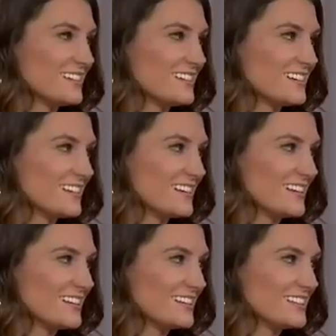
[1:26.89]

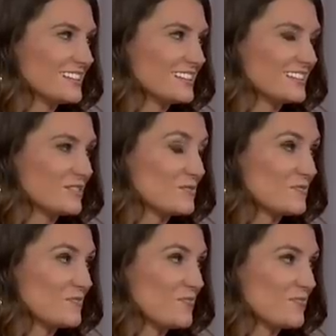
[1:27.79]

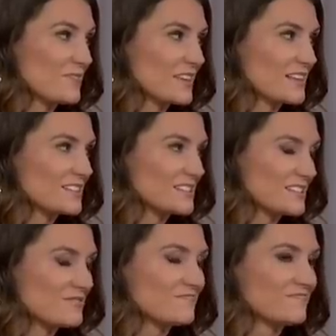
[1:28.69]

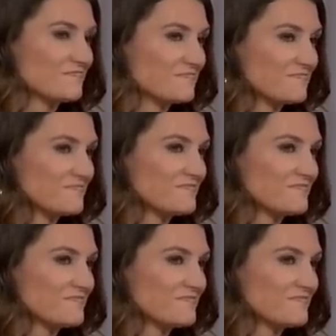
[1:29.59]
The person shown says nothing.